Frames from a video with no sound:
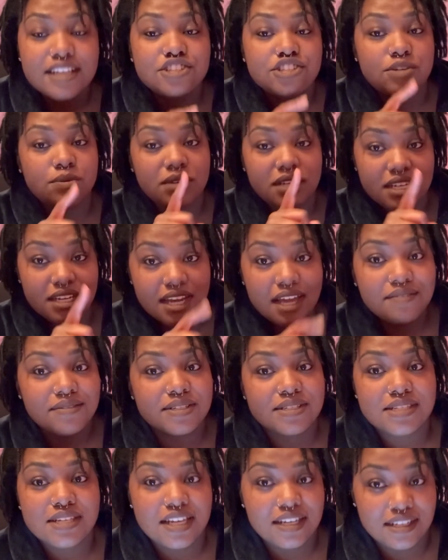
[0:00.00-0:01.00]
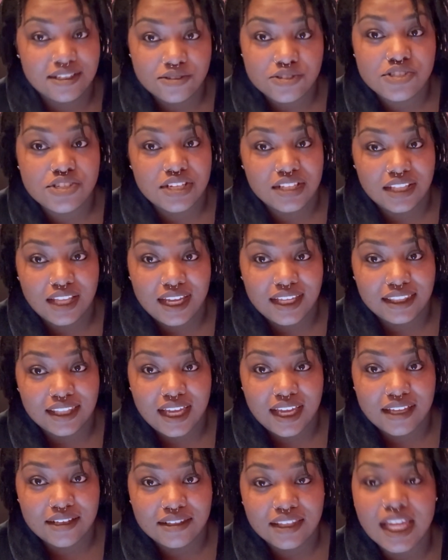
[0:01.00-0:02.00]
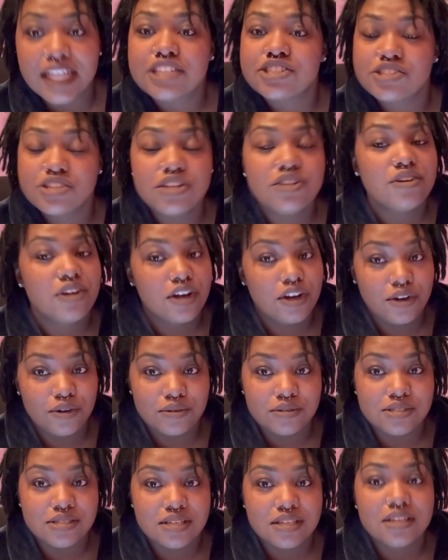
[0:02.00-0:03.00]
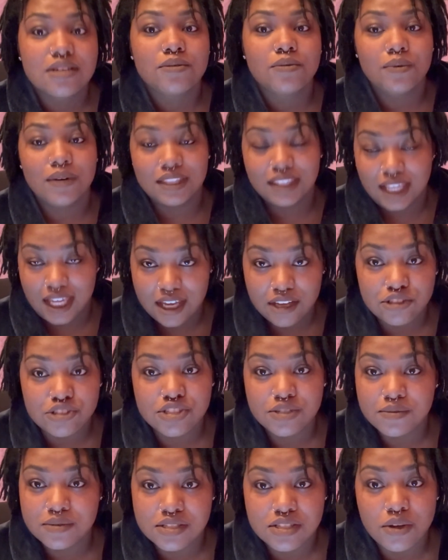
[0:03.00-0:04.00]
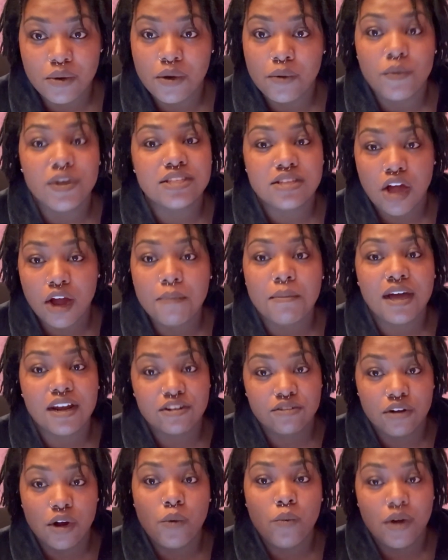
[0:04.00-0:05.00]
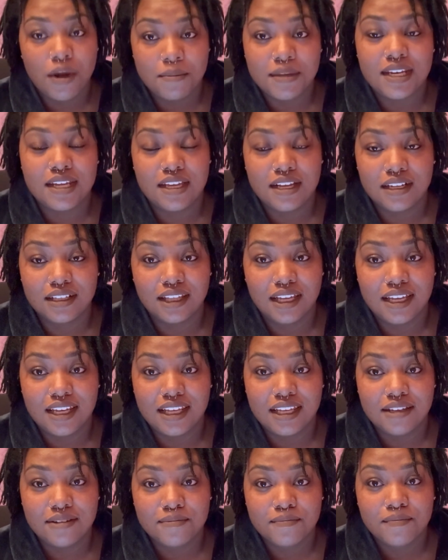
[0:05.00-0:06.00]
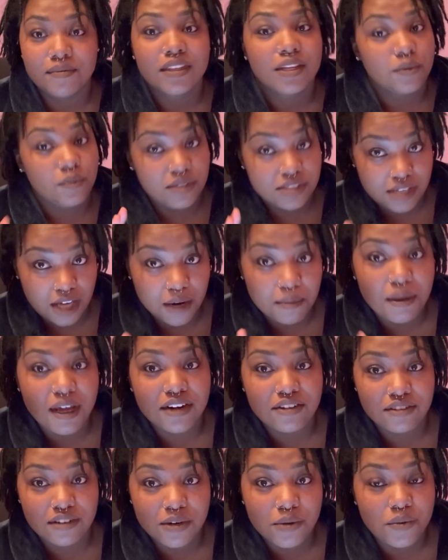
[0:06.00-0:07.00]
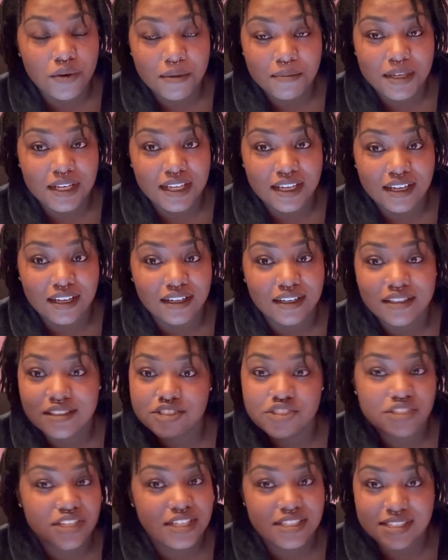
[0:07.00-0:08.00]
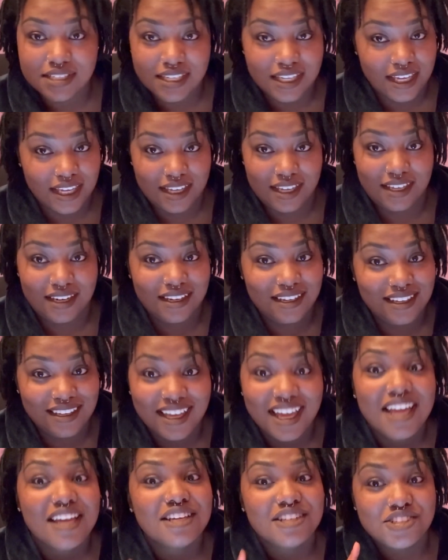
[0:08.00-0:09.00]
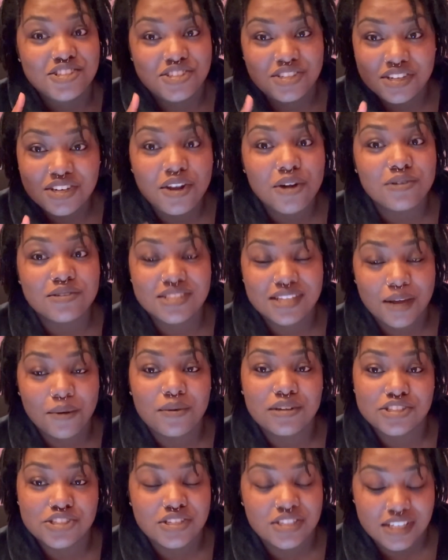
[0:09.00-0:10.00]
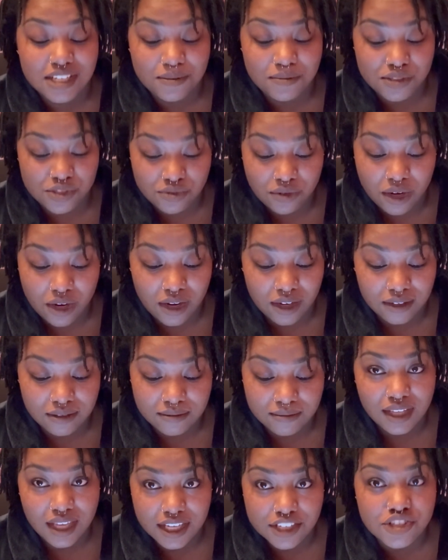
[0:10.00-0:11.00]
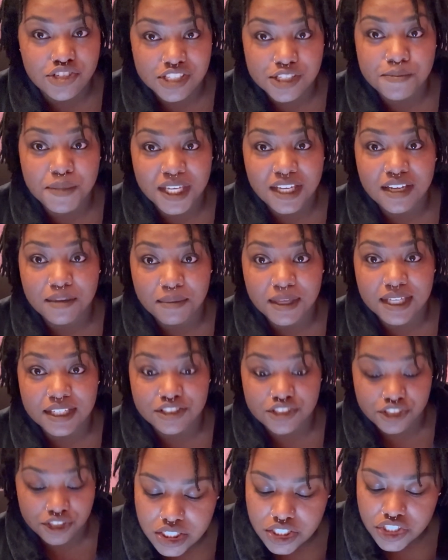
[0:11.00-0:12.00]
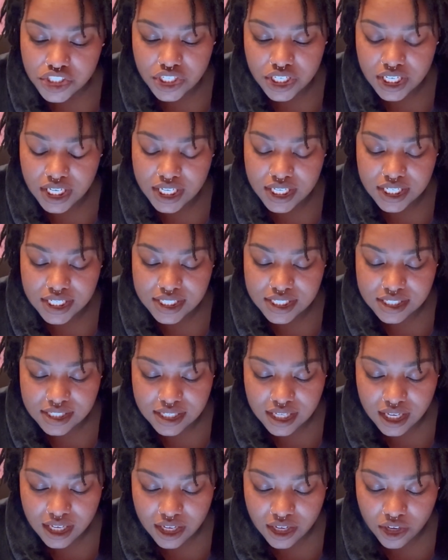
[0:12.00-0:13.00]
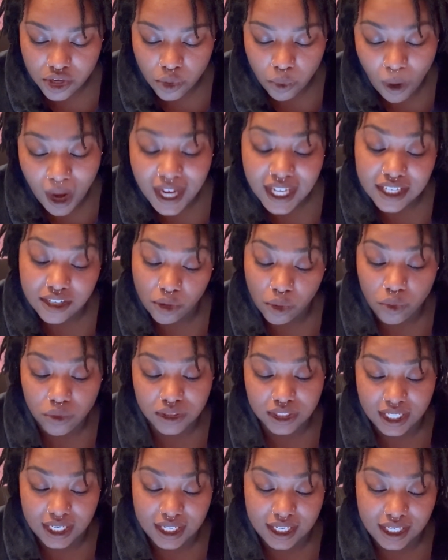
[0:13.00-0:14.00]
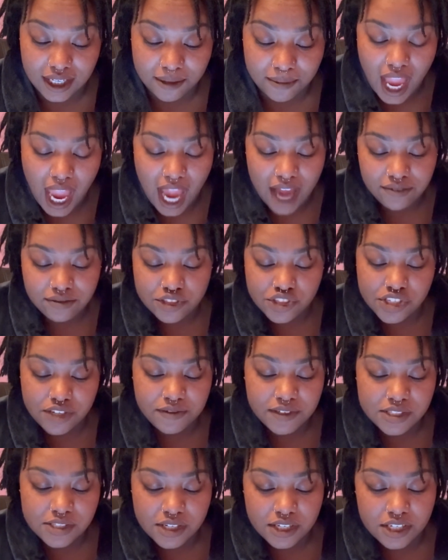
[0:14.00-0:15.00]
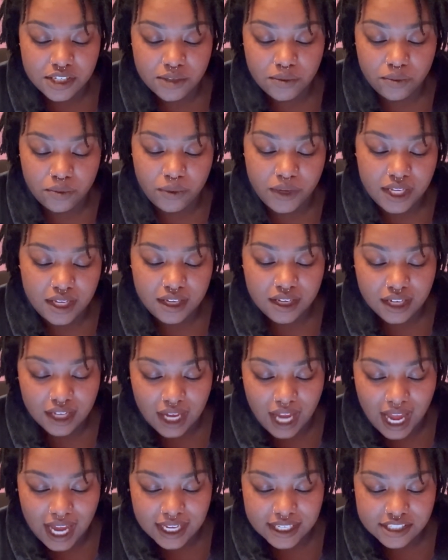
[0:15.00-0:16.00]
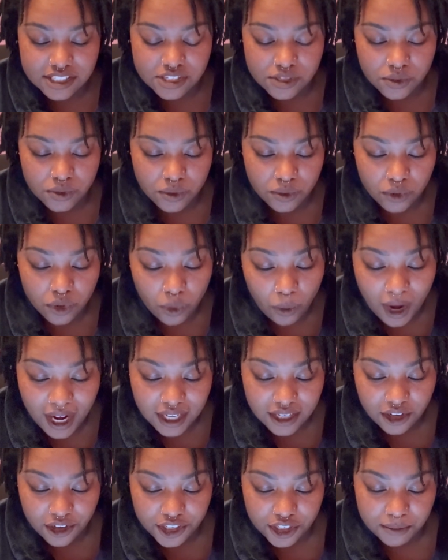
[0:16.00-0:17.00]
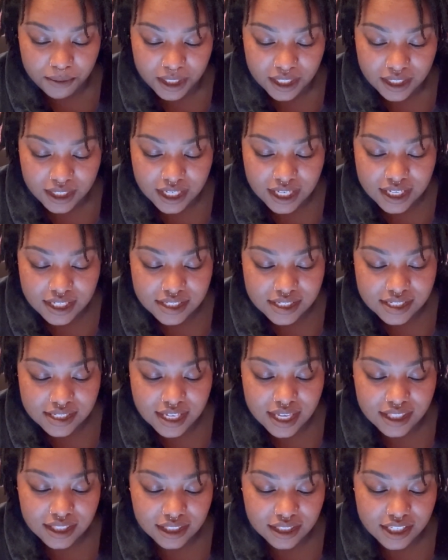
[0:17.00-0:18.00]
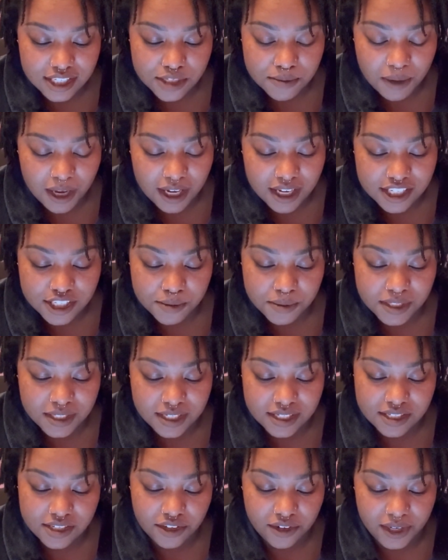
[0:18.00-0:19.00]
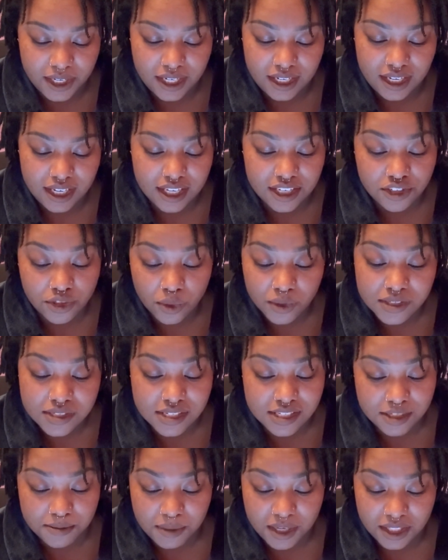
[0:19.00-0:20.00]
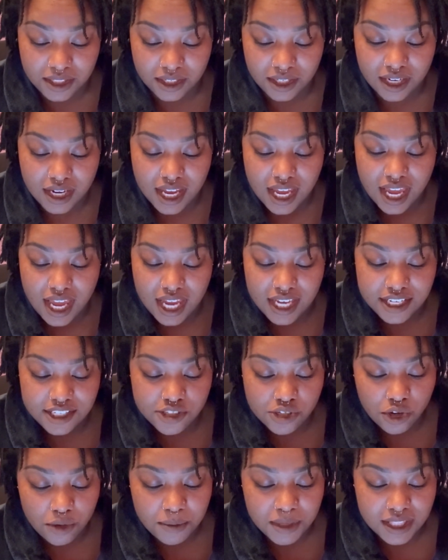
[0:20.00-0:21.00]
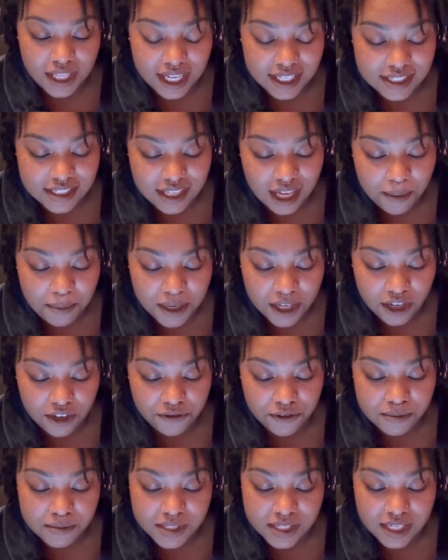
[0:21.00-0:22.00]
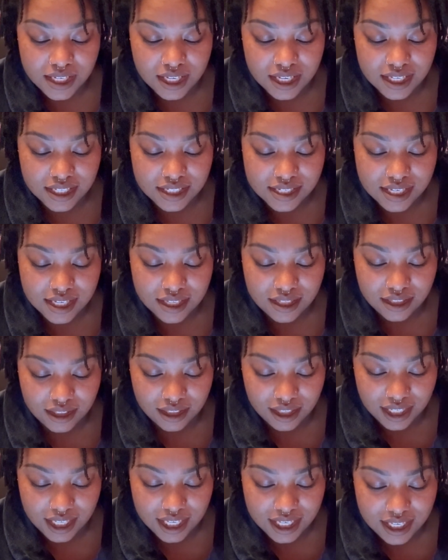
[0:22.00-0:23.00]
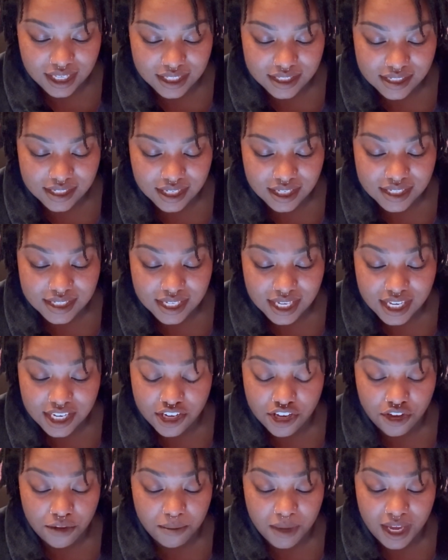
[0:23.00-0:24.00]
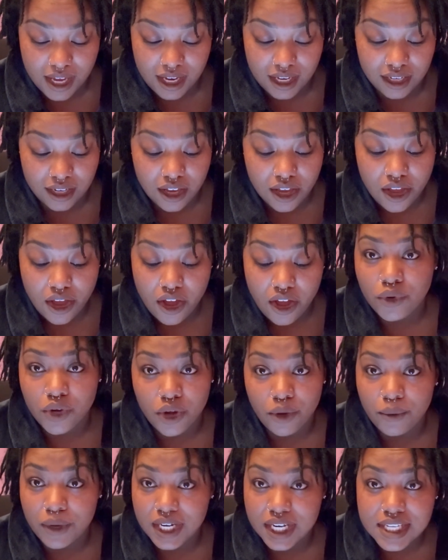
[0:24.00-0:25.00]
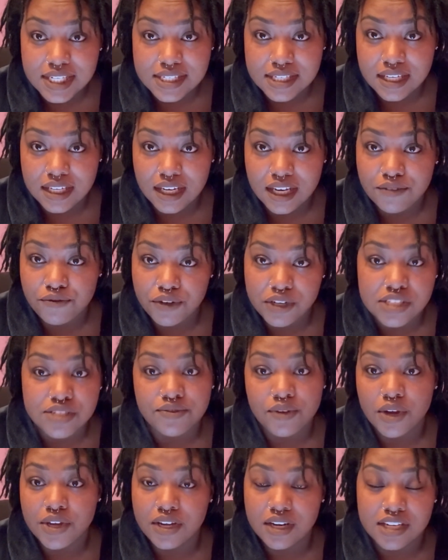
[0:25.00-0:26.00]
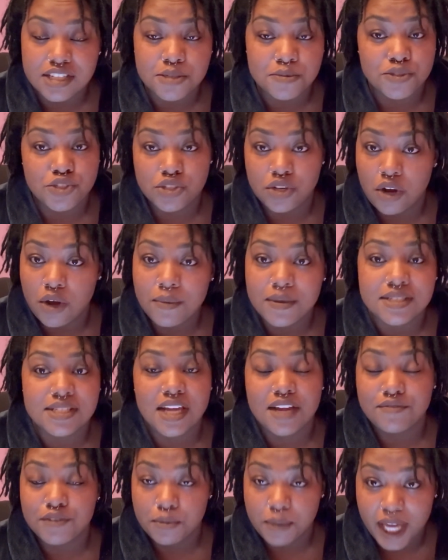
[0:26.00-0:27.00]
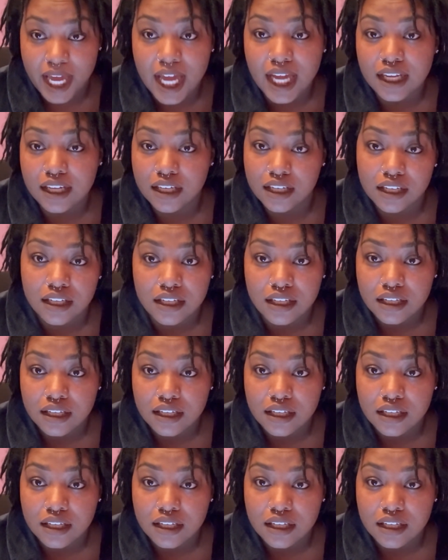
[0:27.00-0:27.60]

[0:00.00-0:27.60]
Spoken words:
she would have never said no shit like that. Like, she knows what the hell she was doing. We talking about a grown woman here, lady. We talking about a grown woman here. She isn't a kid. She knows that what she did was wrong and she's being a bitch. She is quite an old lady. After she returned, we got into quite an argument. To say the least, my husband disagreed. He adores his mother and he told me that stopping her from seeing the kids is inhumane. No, it isn't. And first of all, your husband should always have your back.